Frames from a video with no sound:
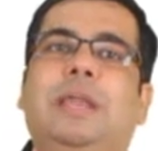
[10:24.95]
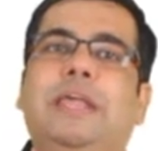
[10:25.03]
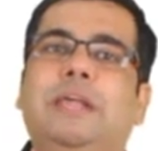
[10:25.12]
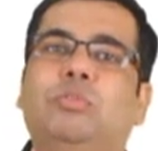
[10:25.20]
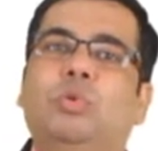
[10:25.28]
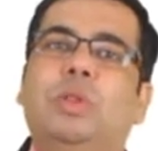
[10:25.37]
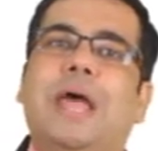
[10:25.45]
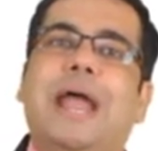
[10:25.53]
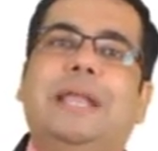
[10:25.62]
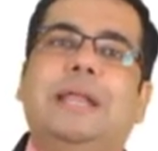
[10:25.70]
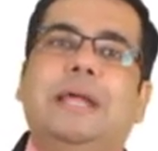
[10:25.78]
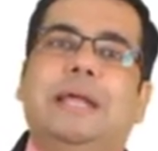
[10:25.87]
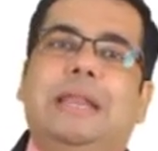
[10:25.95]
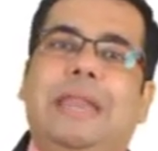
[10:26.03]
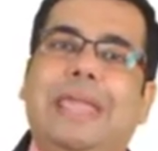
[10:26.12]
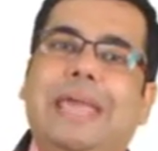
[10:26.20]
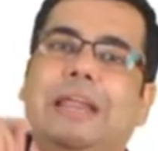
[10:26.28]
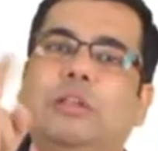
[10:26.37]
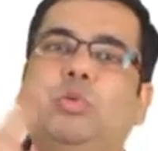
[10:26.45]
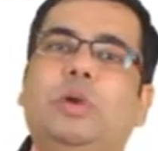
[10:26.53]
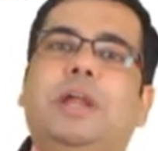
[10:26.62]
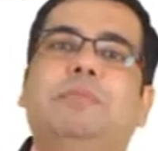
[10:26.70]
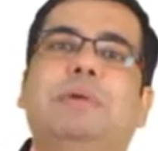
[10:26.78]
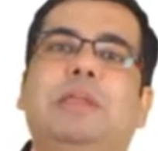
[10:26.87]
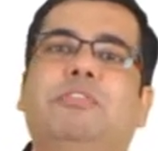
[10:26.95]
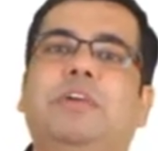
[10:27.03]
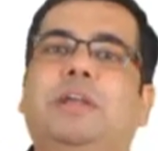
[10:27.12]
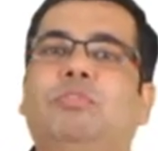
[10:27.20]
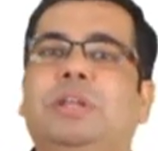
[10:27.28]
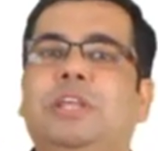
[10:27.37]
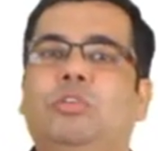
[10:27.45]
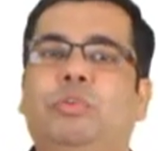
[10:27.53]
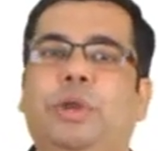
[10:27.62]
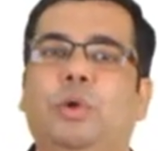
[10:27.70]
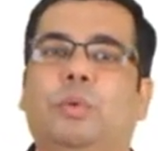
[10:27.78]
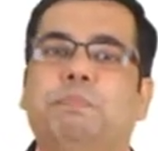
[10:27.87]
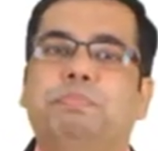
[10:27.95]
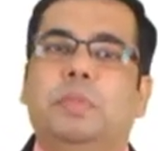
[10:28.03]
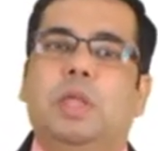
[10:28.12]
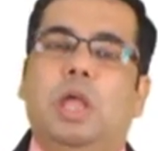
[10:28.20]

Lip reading: colleagues so that they can also get benefit with this video.